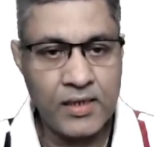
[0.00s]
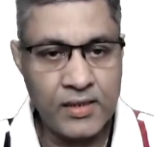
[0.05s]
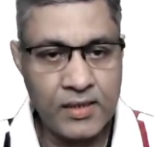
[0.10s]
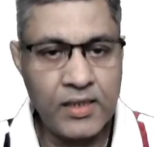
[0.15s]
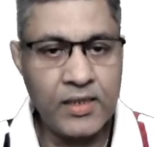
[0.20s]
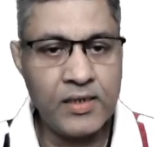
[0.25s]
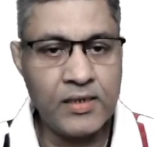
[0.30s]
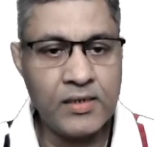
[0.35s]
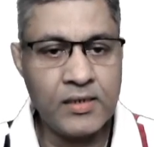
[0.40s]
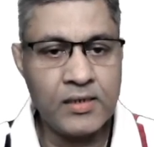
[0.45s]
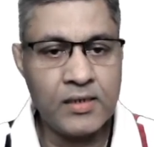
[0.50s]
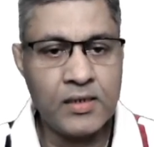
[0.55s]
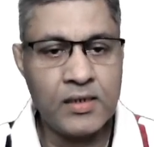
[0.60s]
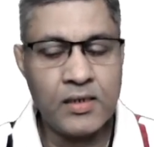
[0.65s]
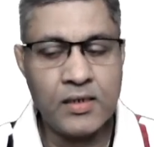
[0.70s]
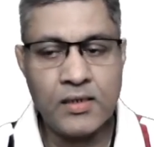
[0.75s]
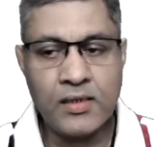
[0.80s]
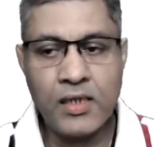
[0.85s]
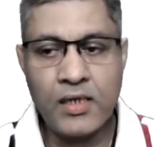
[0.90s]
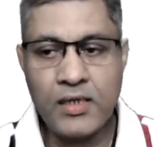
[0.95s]
then
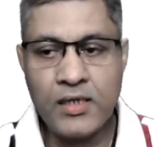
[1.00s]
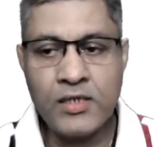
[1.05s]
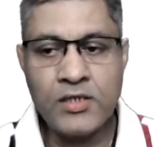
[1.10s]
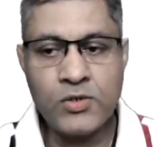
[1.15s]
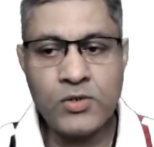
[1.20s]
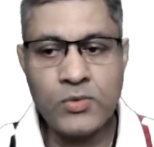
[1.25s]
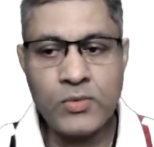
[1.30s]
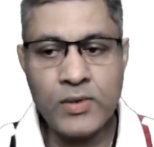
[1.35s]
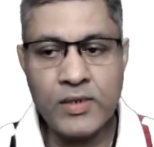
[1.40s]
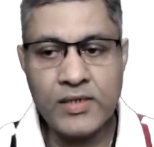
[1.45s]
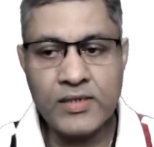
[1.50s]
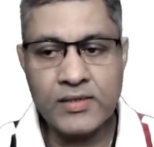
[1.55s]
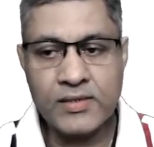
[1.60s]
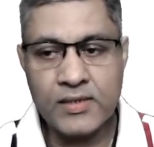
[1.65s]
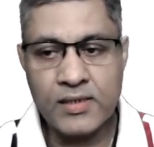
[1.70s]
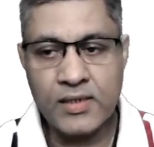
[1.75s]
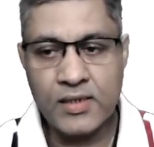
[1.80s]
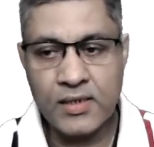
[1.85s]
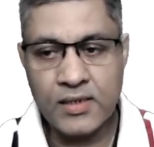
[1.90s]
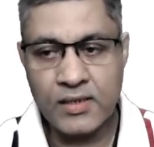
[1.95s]
the issue
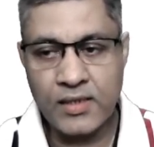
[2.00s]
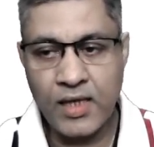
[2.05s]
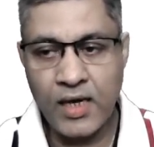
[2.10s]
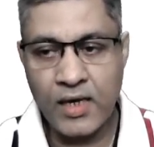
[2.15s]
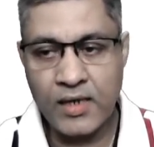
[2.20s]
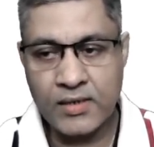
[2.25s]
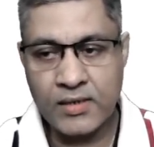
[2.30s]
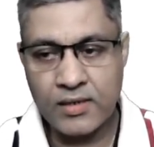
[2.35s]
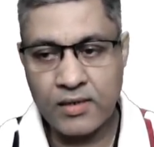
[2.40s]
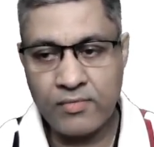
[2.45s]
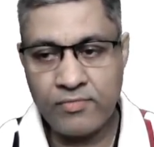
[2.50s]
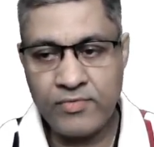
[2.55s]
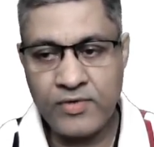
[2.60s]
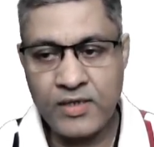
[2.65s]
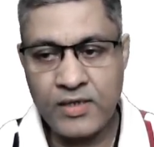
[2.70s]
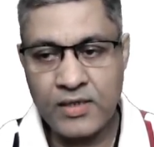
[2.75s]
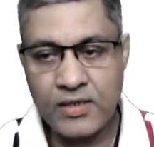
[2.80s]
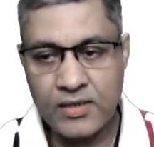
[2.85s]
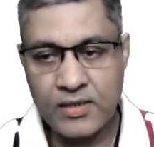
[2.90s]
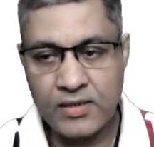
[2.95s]
is that
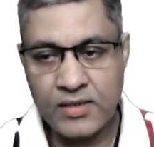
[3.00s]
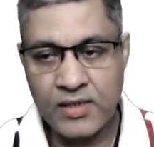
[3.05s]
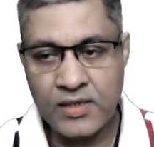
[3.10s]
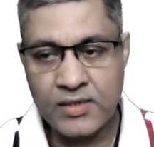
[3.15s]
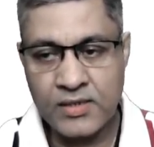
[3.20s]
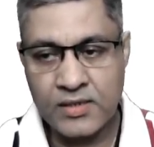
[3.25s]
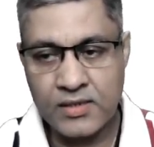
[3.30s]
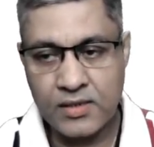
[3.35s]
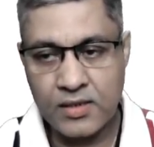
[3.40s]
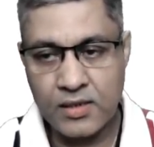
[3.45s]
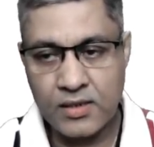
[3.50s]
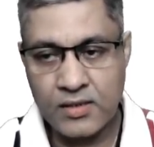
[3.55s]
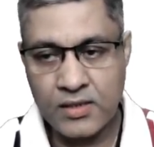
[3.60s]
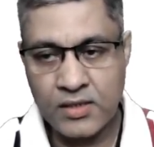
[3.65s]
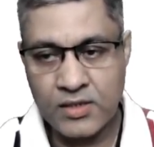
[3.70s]
this